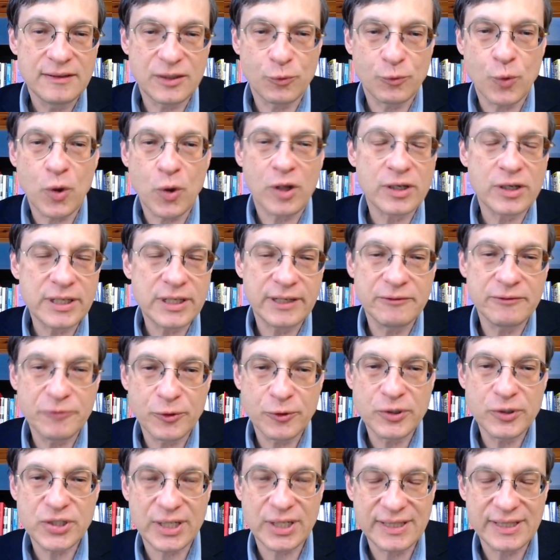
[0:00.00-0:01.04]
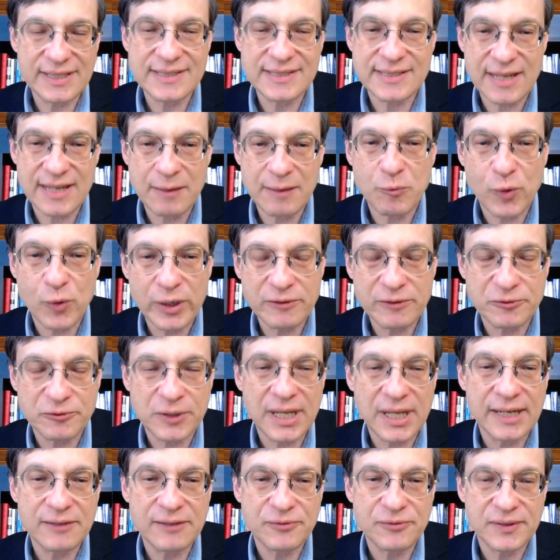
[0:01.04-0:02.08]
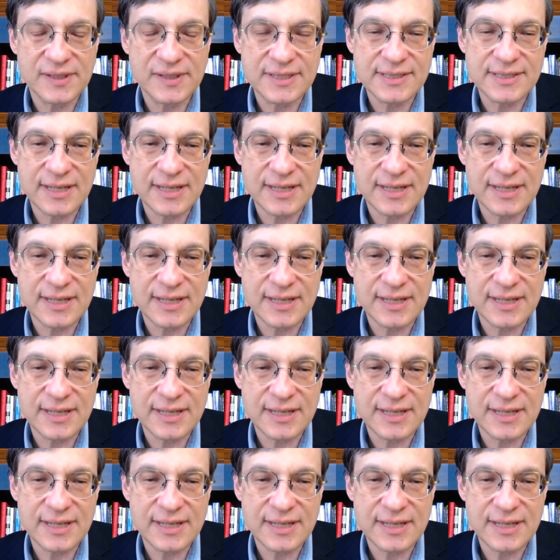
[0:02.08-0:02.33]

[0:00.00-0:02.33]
then we'll all converge on the same way of life and